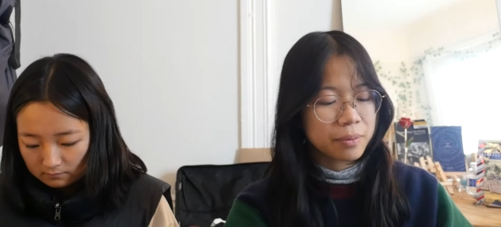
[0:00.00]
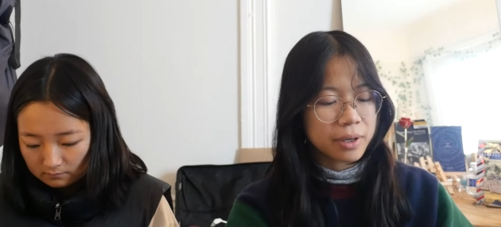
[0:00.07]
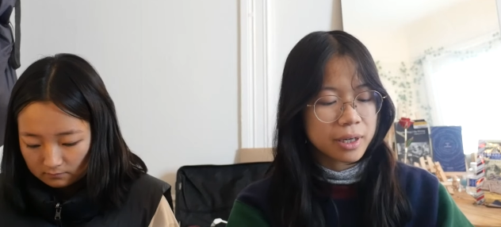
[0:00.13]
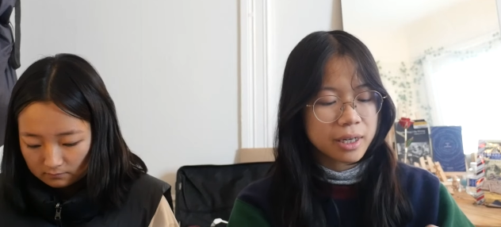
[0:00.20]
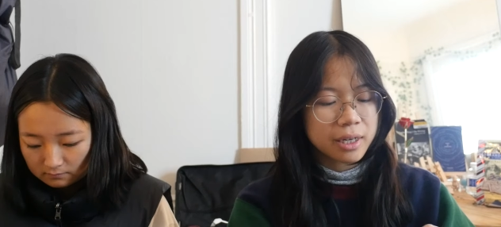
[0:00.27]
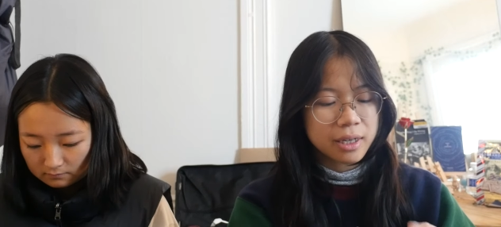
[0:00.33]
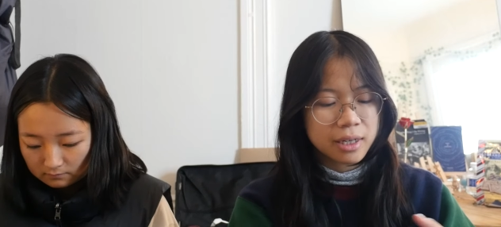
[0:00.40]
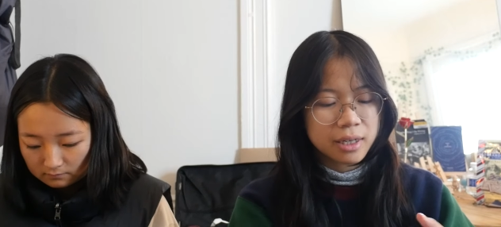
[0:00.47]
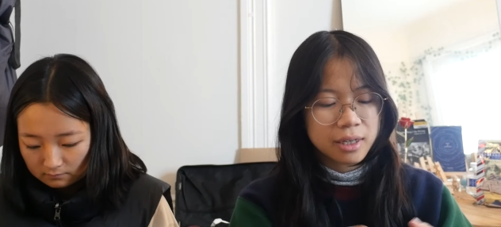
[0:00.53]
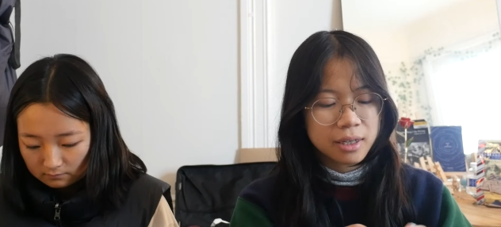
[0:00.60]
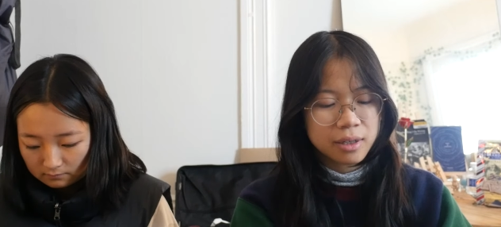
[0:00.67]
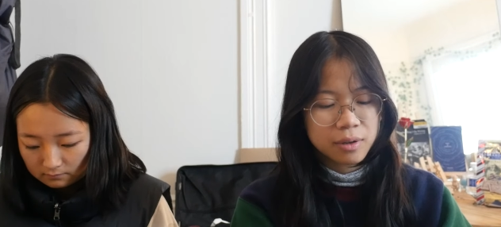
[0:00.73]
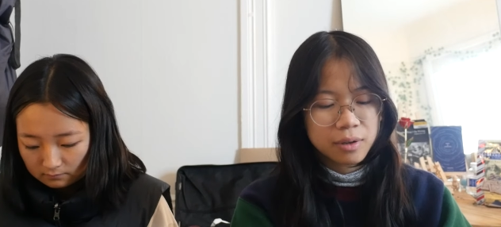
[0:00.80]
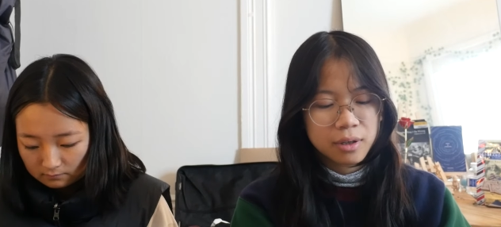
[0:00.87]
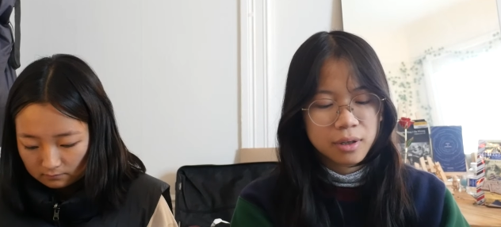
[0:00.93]
Speaker 1: we're
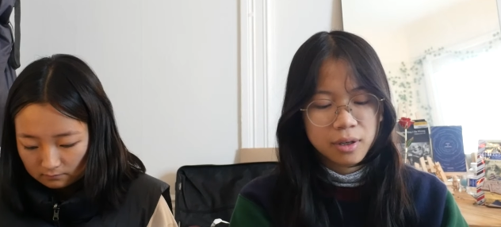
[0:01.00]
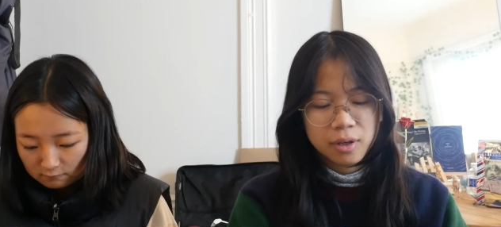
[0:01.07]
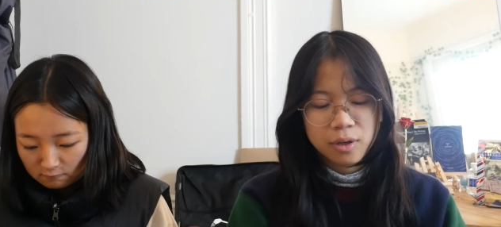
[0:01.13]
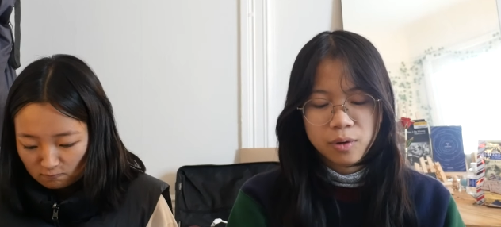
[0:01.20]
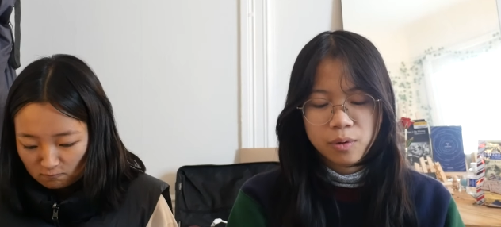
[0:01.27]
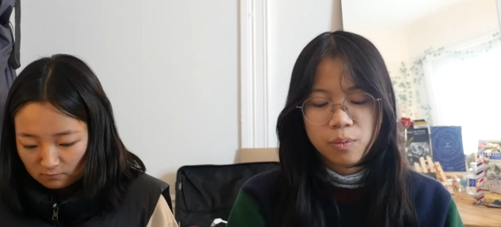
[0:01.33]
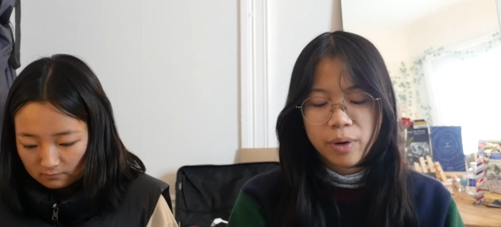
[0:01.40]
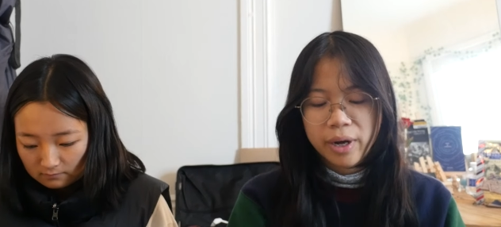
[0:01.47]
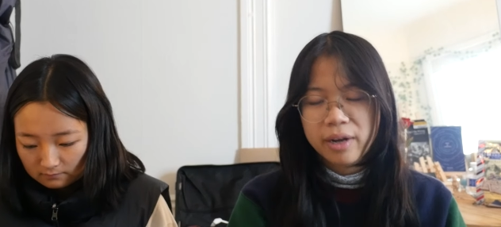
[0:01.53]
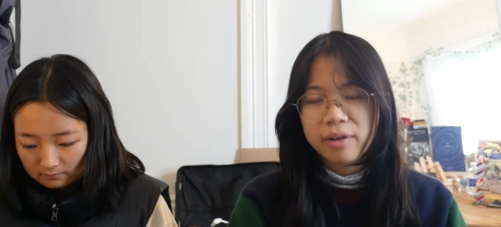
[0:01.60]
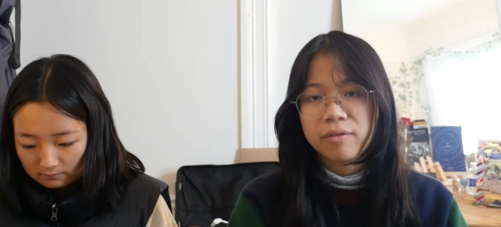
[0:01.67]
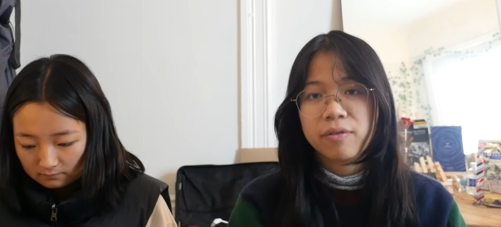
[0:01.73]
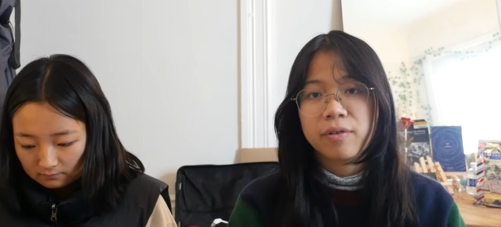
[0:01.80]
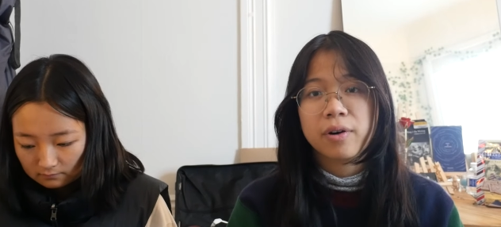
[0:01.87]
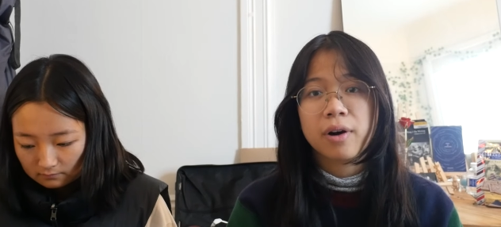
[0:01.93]
gonna
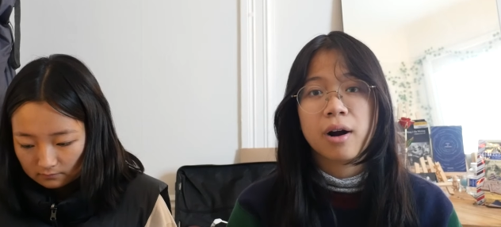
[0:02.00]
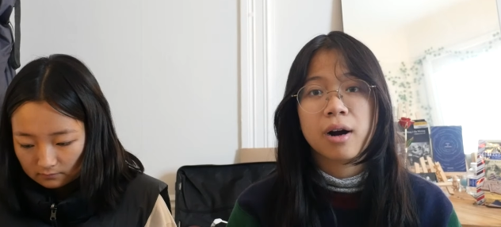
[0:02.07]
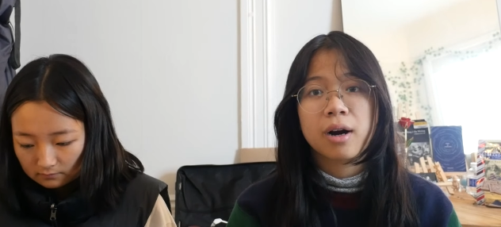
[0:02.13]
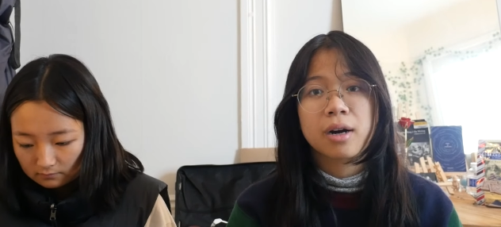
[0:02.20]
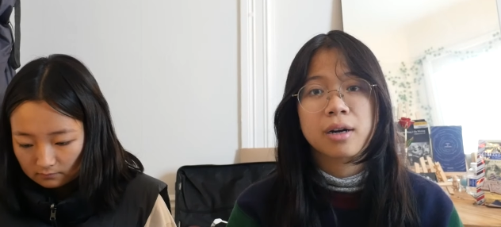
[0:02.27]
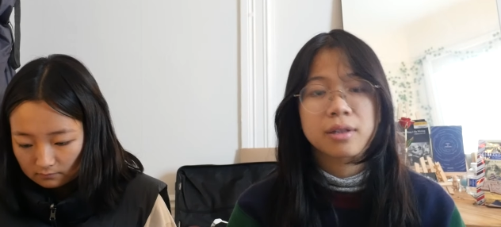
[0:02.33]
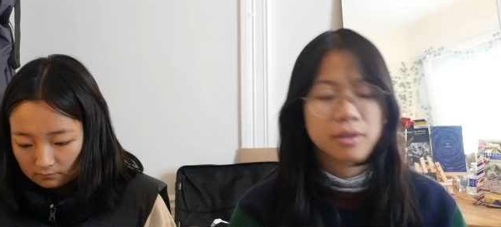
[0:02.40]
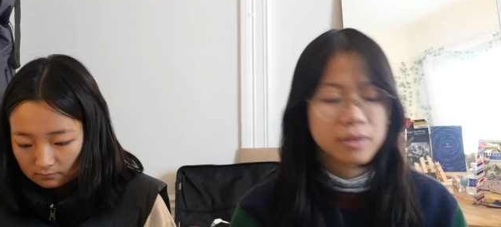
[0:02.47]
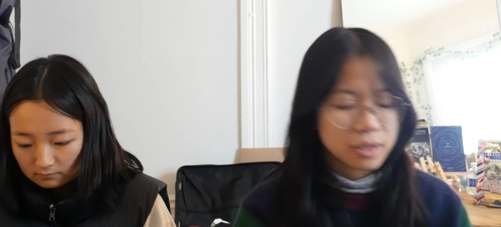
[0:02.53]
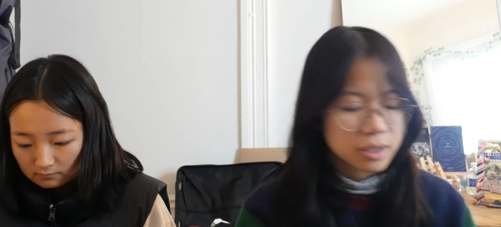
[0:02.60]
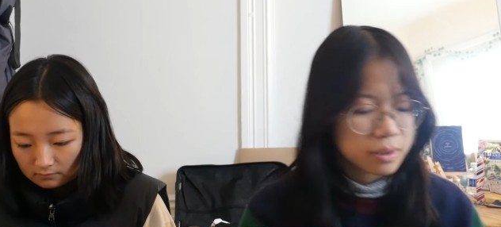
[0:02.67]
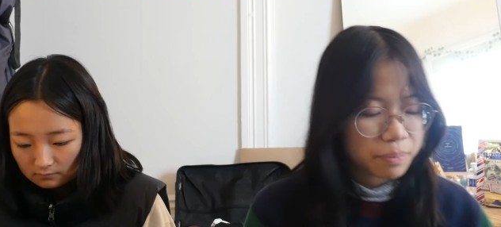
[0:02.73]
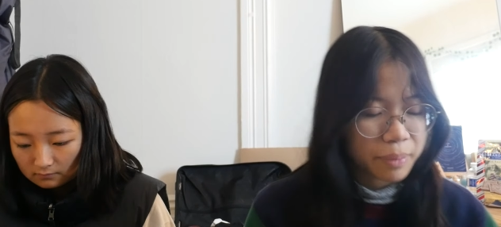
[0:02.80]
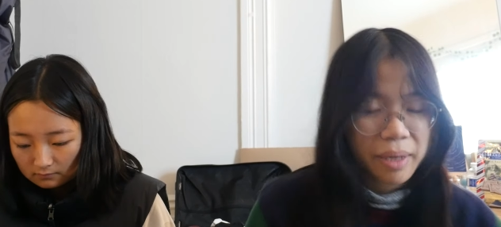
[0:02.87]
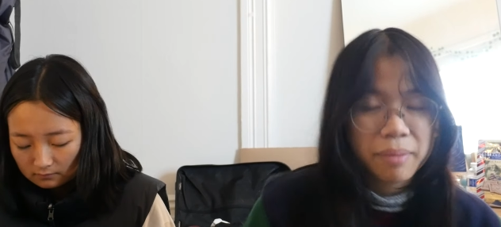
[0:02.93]
wait for our little
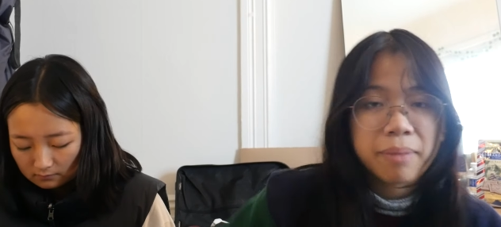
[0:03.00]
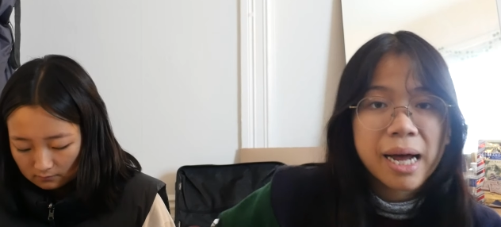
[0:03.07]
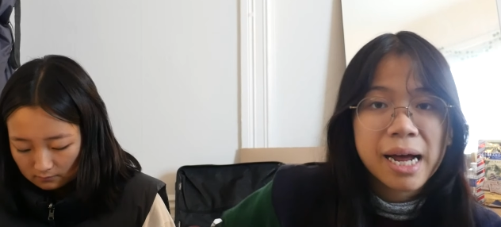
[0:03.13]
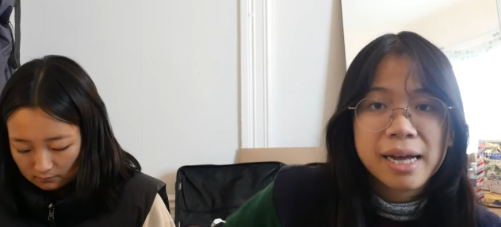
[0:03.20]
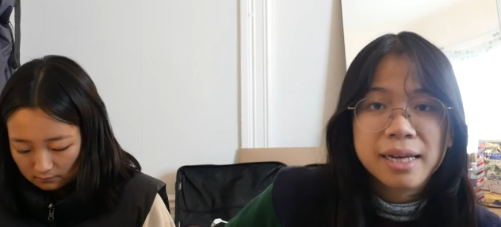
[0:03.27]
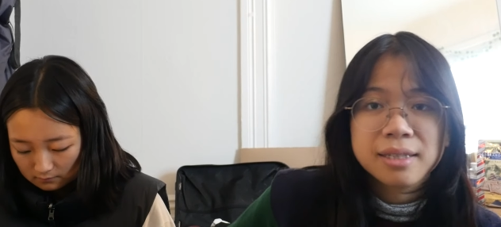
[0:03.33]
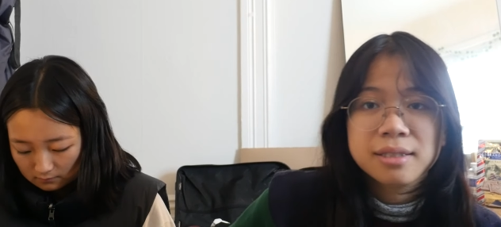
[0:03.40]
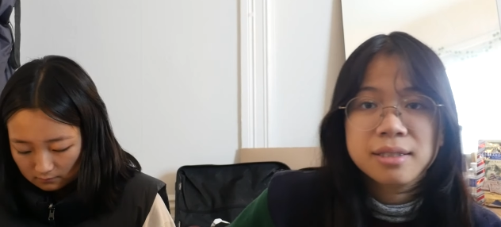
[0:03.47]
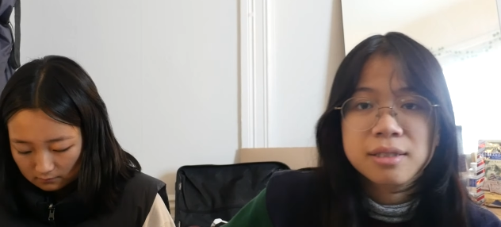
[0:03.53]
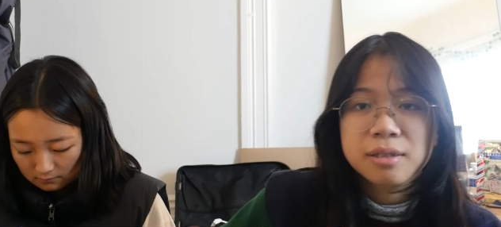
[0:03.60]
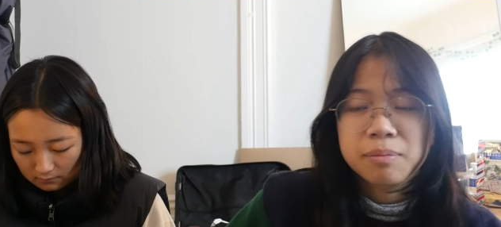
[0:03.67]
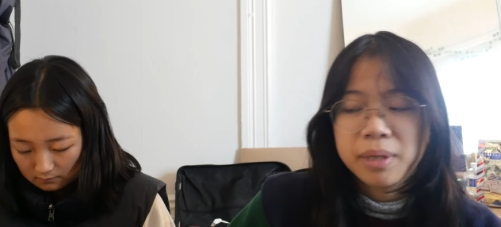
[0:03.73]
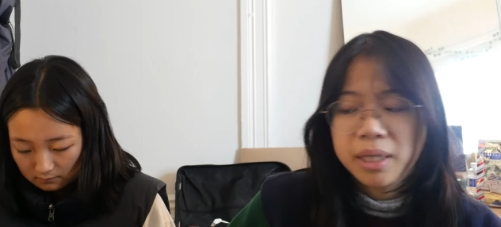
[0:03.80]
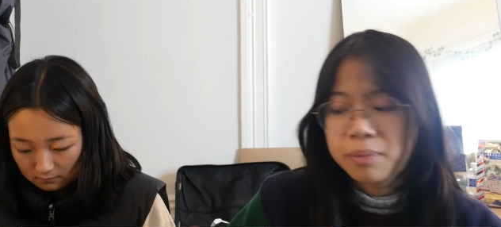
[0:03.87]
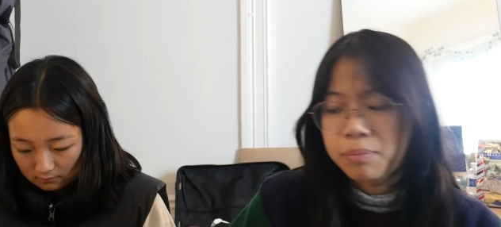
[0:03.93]
spit bags
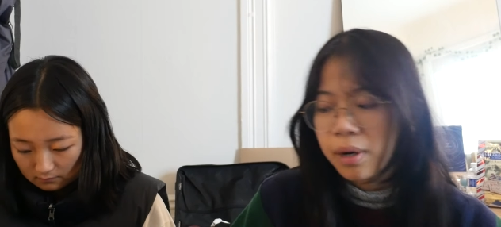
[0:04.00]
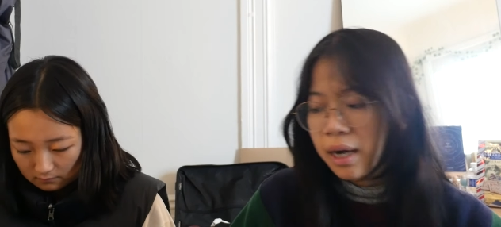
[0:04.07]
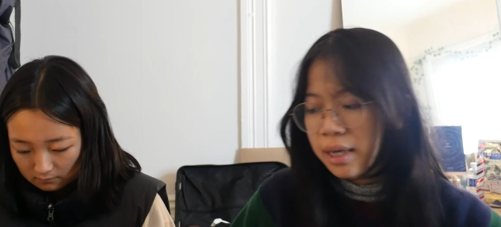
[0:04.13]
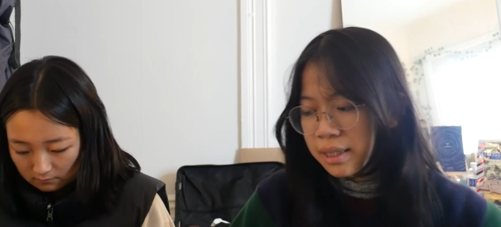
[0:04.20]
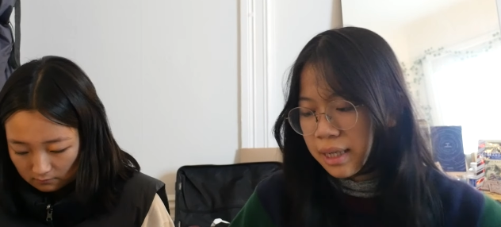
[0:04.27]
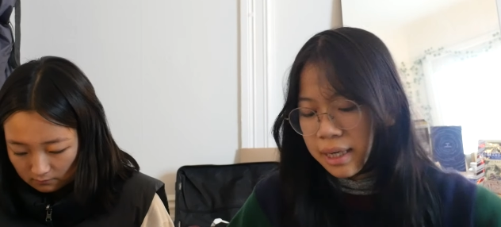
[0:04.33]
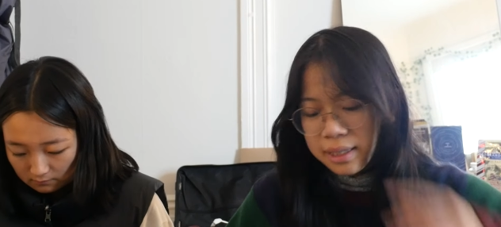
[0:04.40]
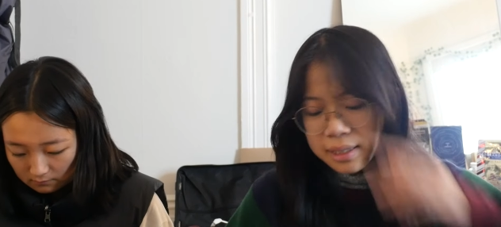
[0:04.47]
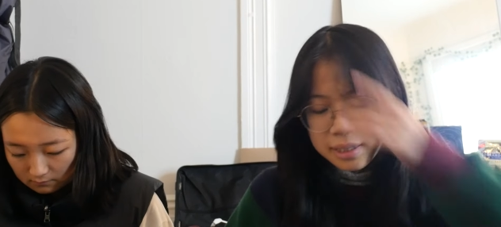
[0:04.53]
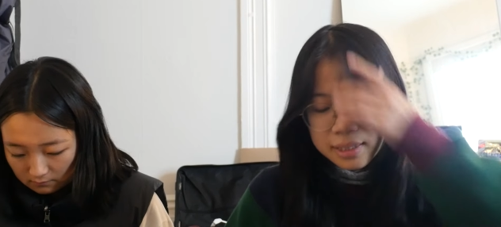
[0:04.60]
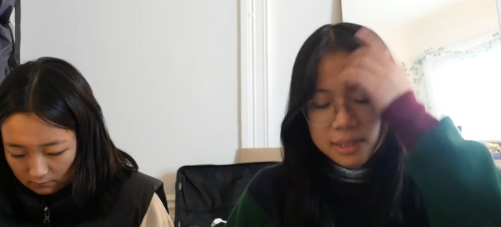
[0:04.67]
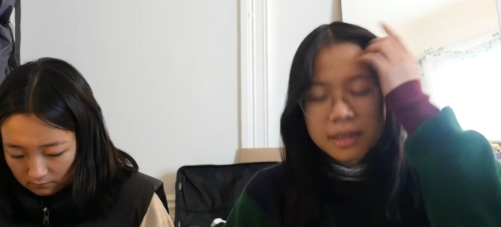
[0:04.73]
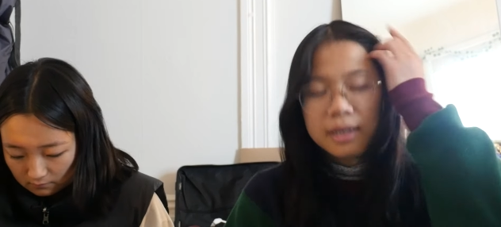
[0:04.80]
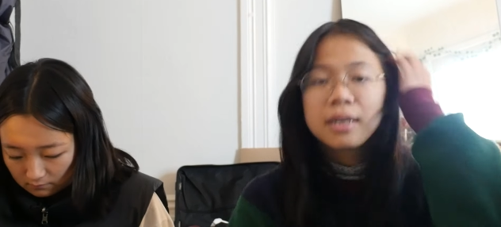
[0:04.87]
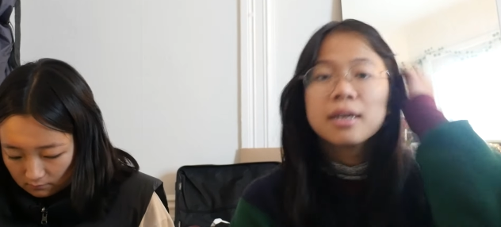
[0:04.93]
to be processed.